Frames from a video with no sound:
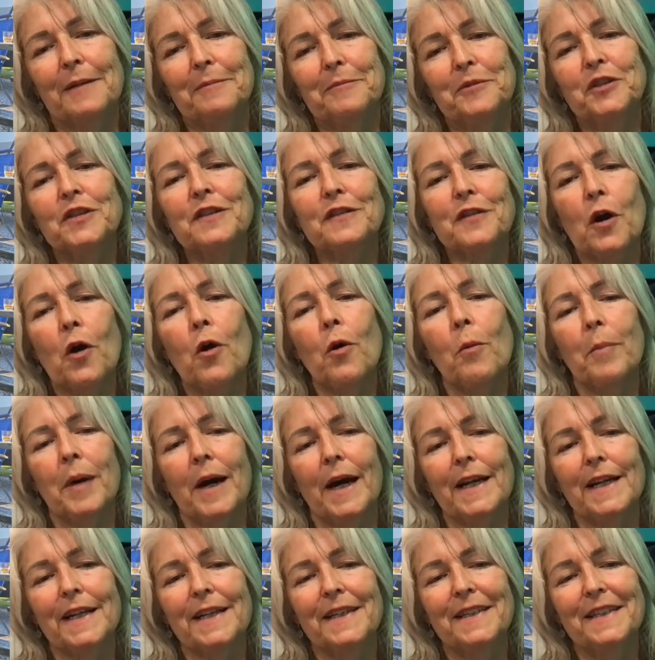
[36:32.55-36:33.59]
She's a
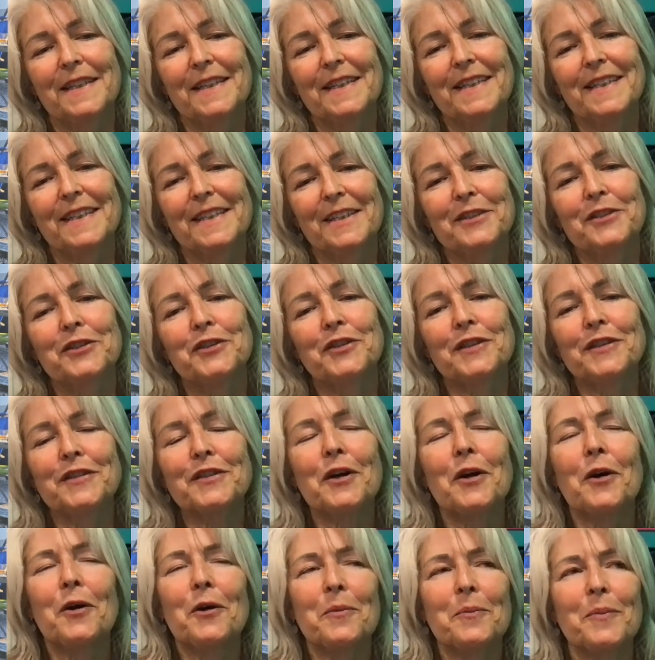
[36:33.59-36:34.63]
homebody. She's a
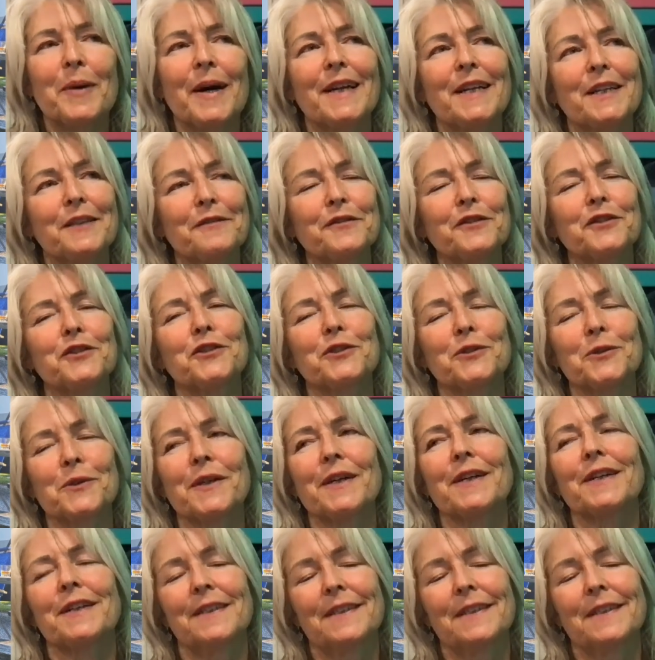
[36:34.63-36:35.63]
homebody for sure.